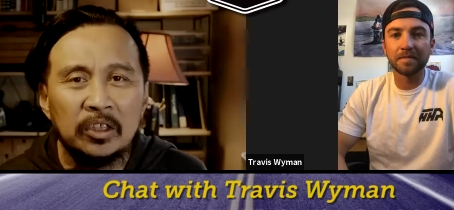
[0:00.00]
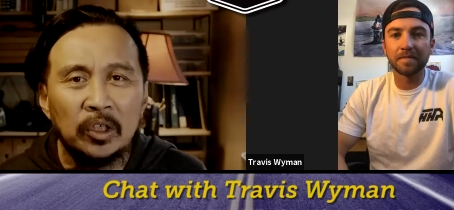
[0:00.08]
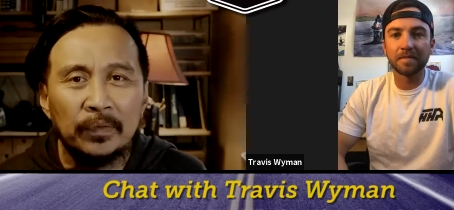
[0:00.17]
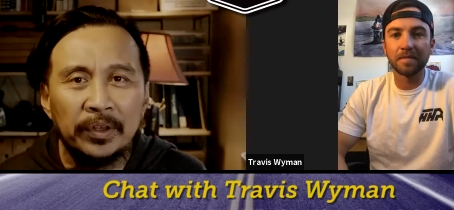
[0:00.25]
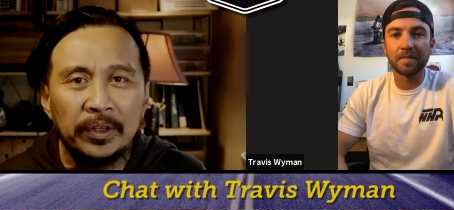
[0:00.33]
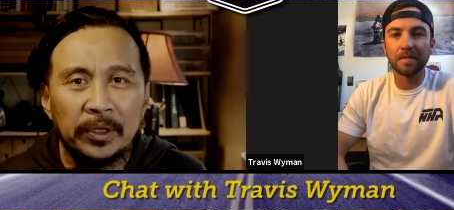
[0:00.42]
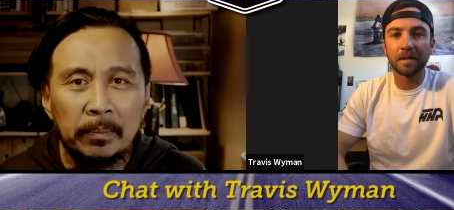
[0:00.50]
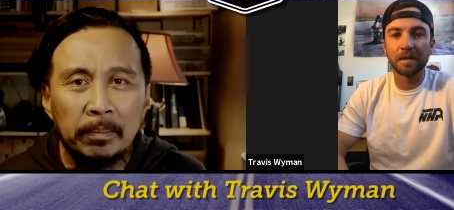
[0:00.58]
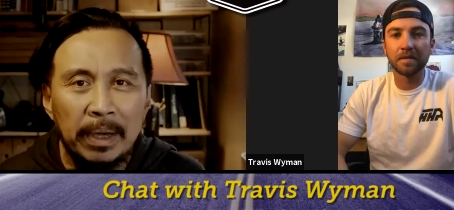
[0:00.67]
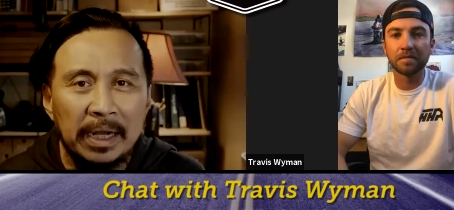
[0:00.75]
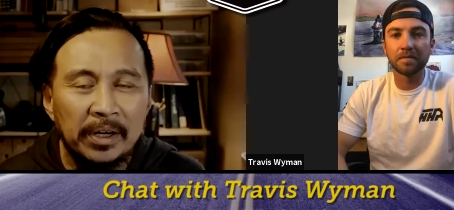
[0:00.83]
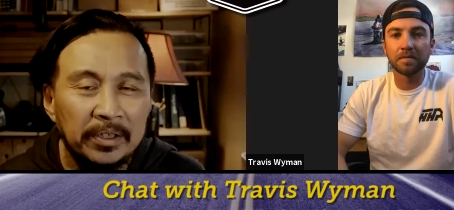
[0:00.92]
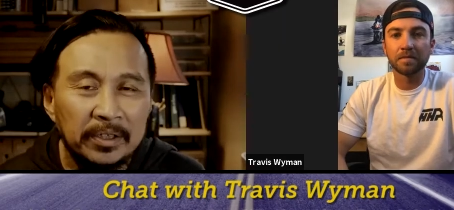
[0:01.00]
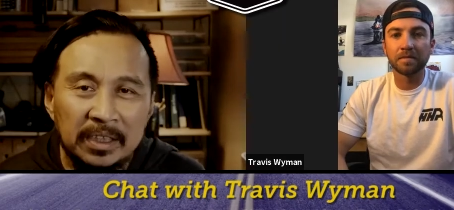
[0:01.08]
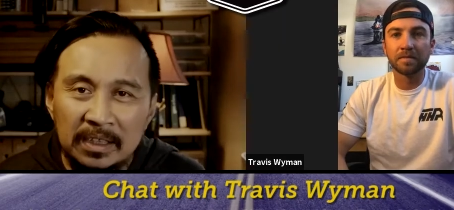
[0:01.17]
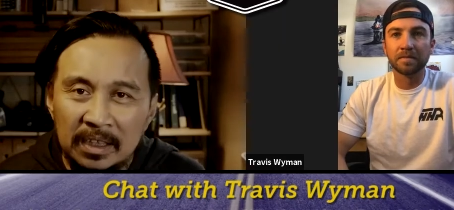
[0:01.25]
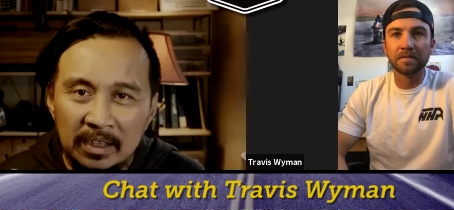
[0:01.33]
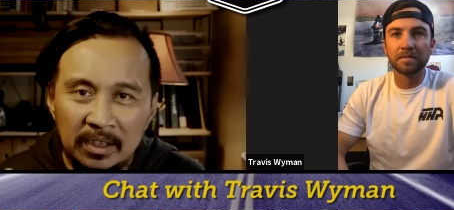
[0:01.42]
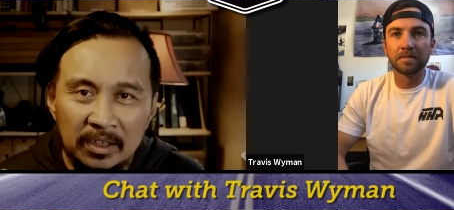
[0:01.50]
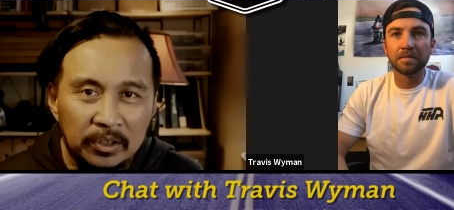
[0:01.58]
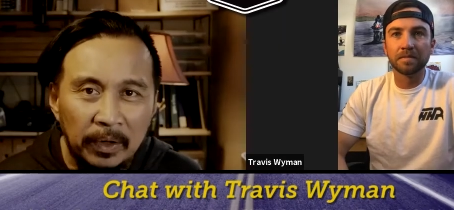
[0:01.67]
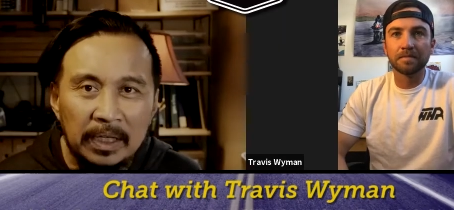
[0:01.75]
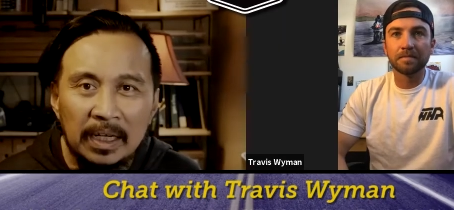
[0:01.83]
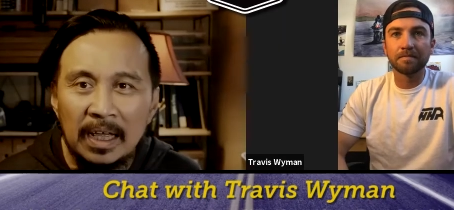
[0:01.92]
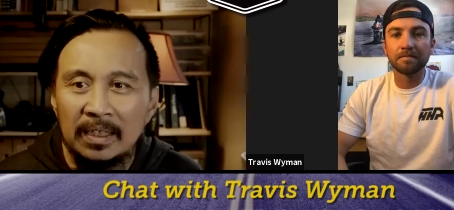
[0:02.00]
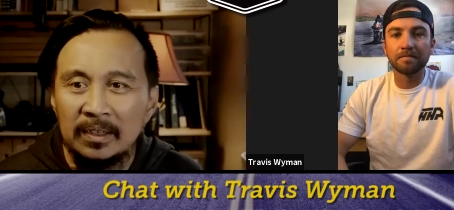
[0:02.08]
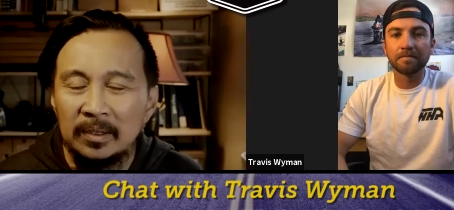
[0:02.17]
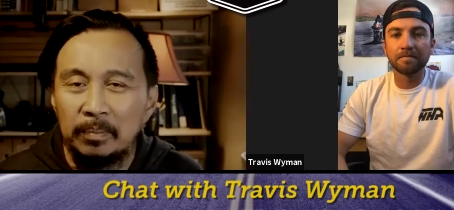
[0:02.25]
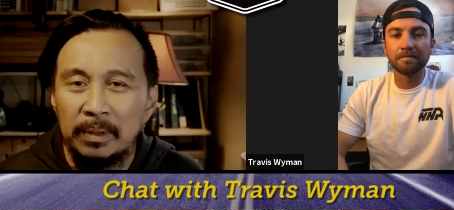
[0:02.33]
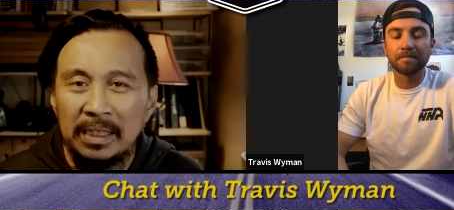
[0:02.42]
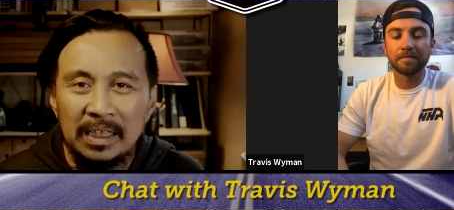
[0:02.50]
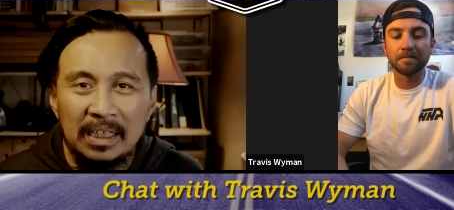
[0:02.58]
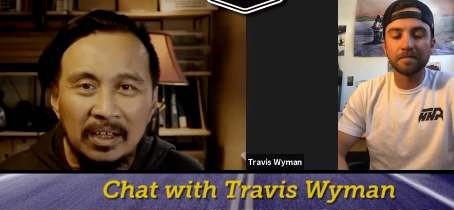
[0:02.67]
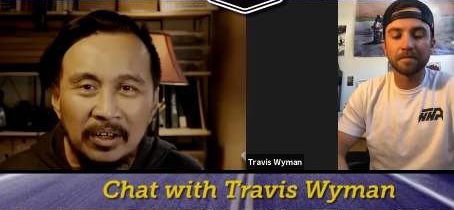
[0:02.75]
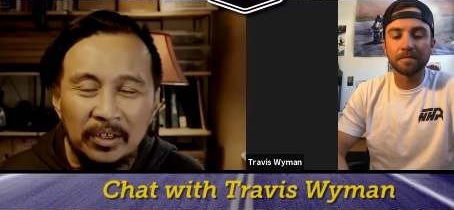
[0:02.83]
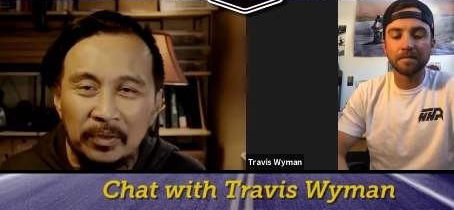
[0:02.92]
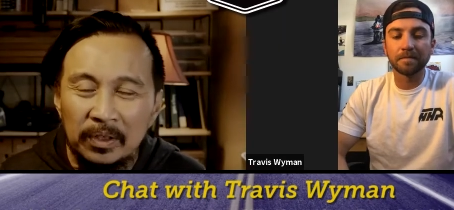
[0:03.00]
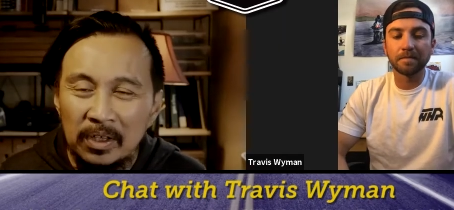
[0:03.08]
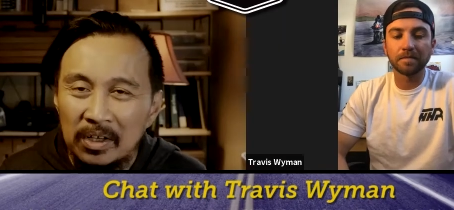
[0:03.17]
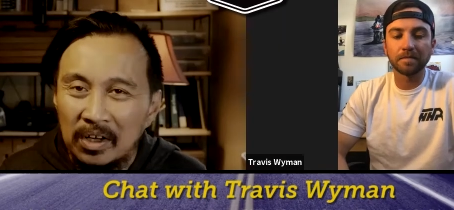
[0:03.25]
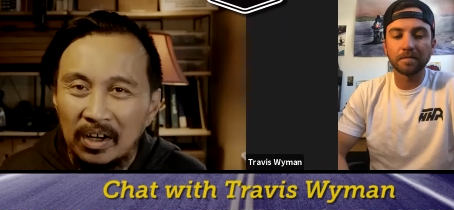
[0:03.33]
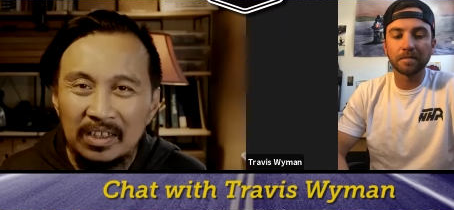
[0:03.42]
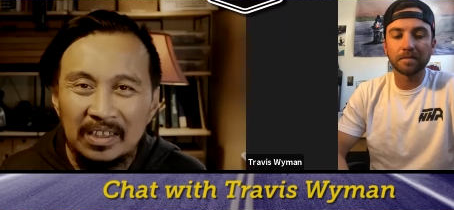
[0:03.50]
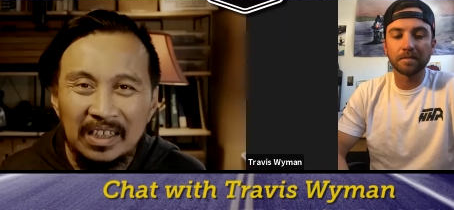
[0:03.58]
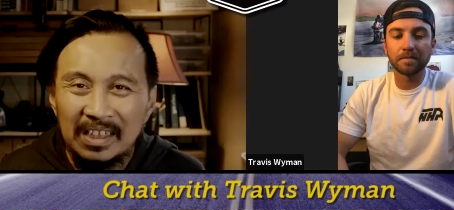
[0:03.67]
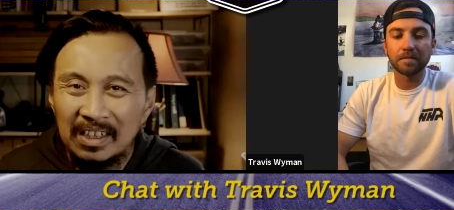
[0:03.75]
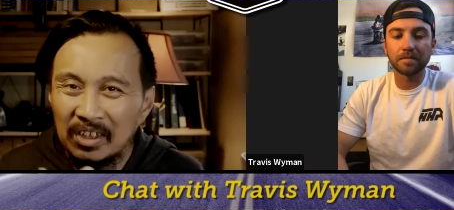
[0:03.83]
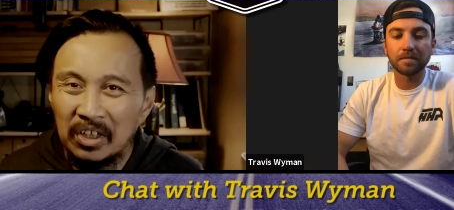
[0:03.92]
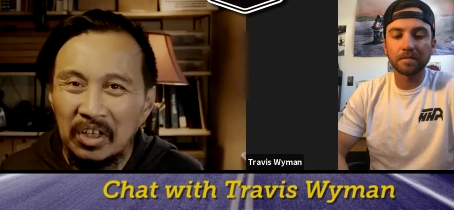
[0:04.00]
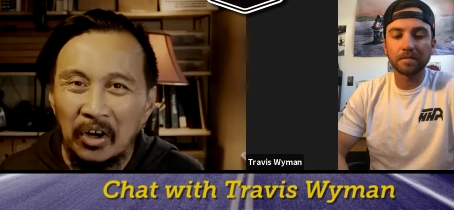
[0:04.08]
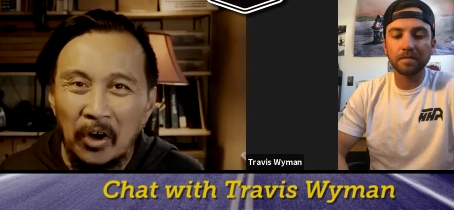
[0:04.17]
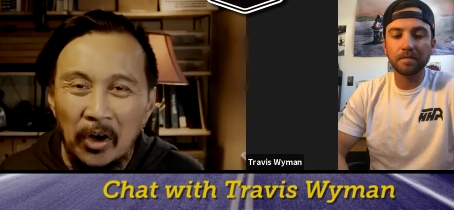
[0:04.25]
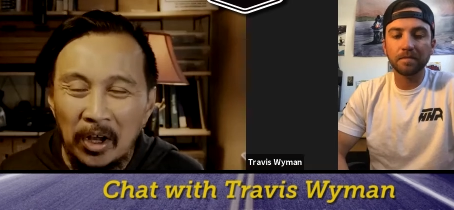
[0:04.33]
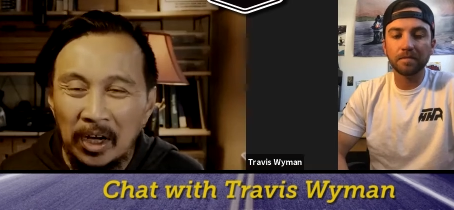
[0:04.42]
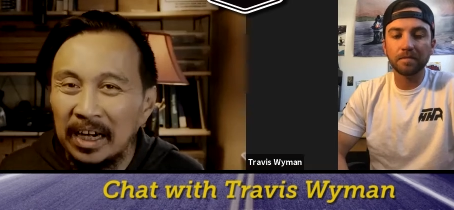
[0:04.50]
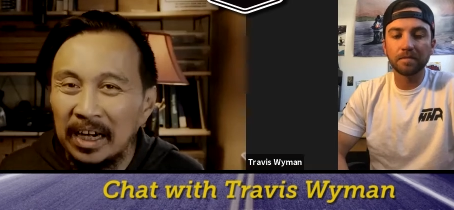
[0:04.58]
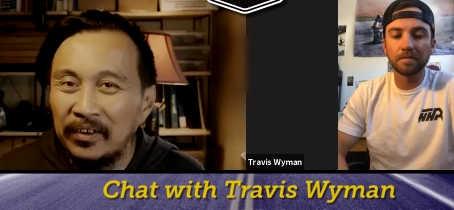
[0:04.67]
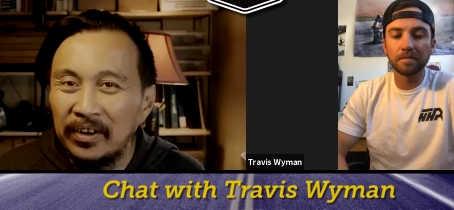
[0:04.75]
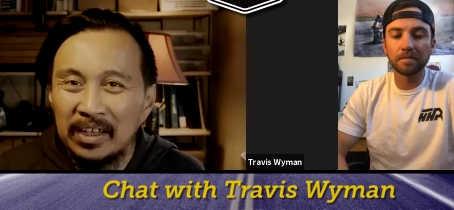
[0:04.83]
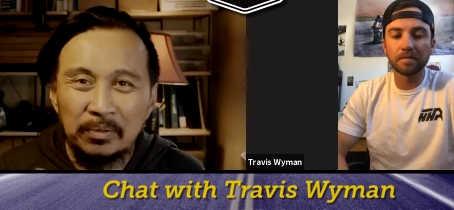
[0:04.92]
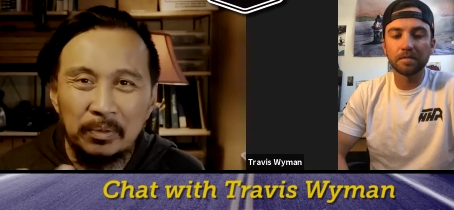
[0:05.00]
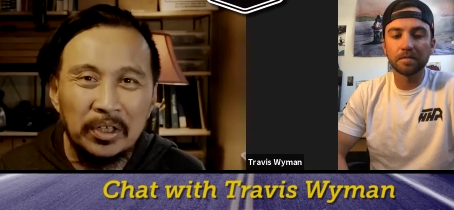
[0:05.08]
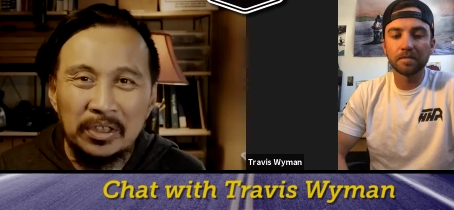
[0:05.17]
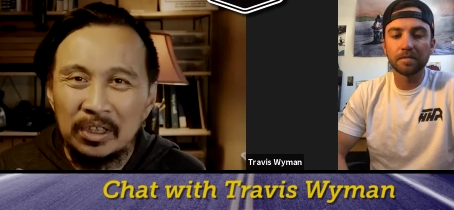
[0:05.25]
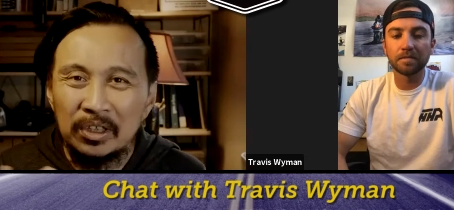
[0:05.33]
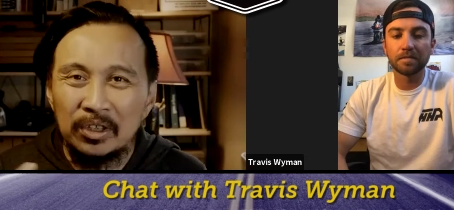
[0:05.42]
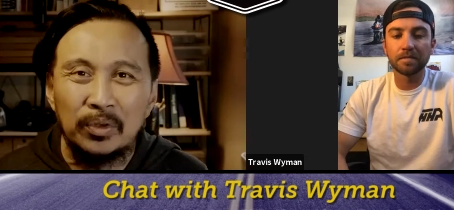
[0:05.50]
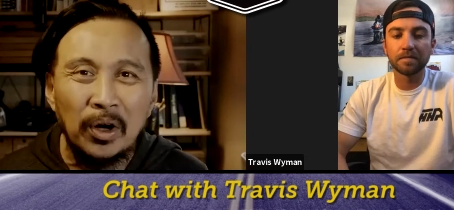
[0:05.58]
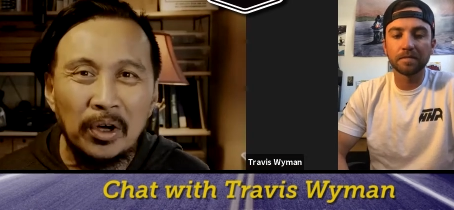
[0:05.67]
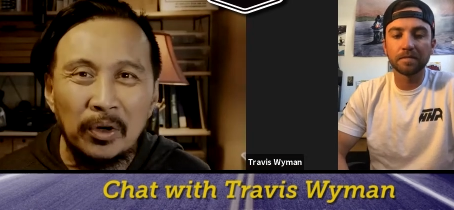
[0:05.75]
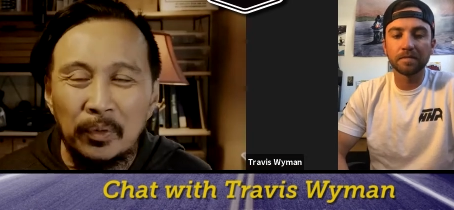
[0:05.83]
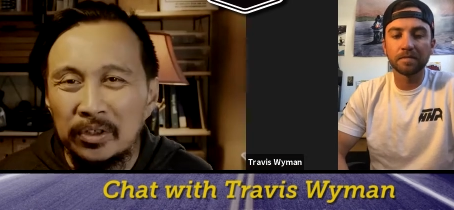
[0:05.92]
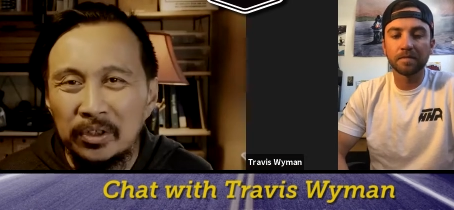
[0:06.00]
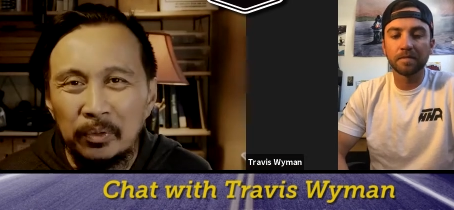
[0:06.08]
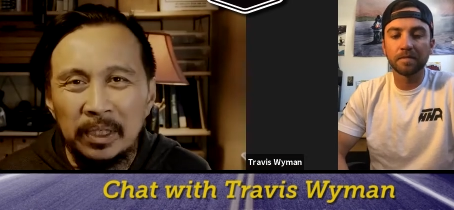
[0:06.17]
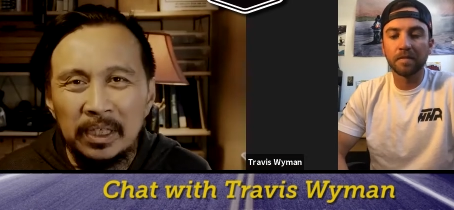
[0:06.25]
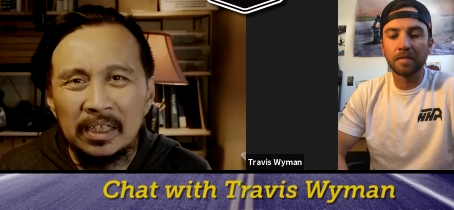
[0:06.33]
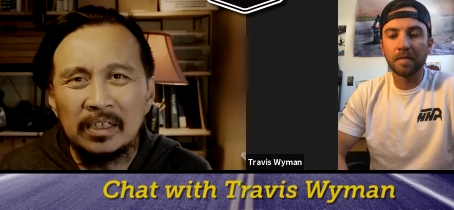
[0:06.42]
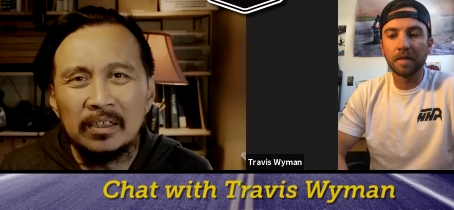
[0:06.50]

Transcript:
Speaker 1: over the competitors? Is it the straight line speed? Are you is it all areas? Where is it strong? Where is it weak?